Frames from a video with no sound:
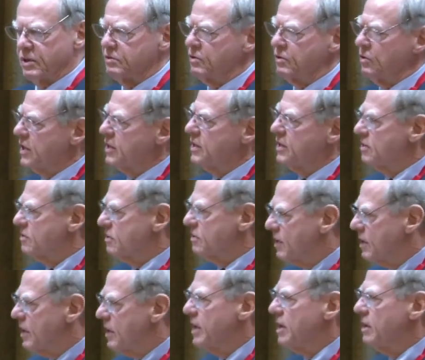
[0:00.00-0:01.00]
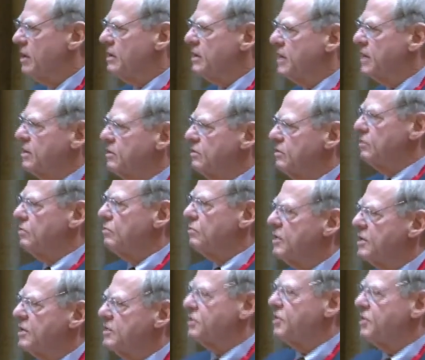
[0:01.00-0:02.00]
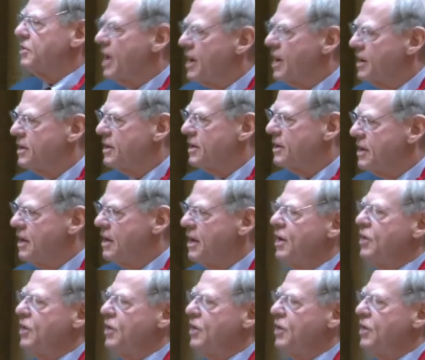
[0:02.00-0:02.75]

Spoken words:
So it is clear that the rule is created